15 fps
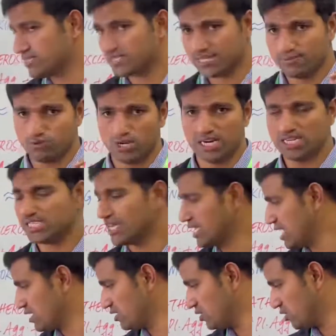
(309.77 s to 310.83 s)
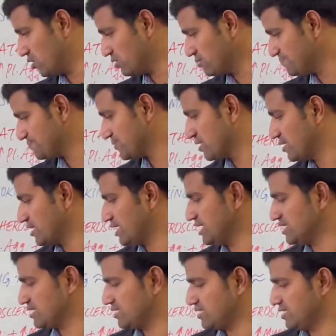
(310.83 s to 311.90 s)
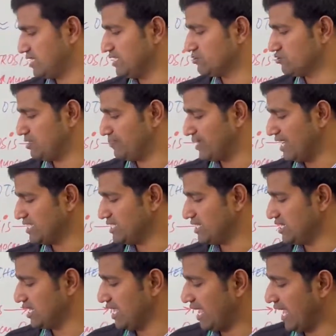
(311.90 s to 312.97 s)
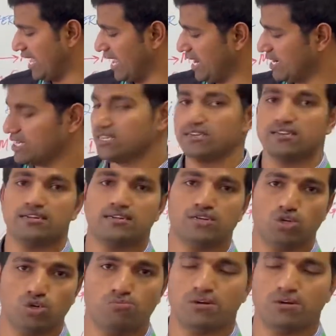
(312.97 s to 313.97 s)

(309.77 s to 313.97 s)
stimulates the ganglion. It leads to depression and tumor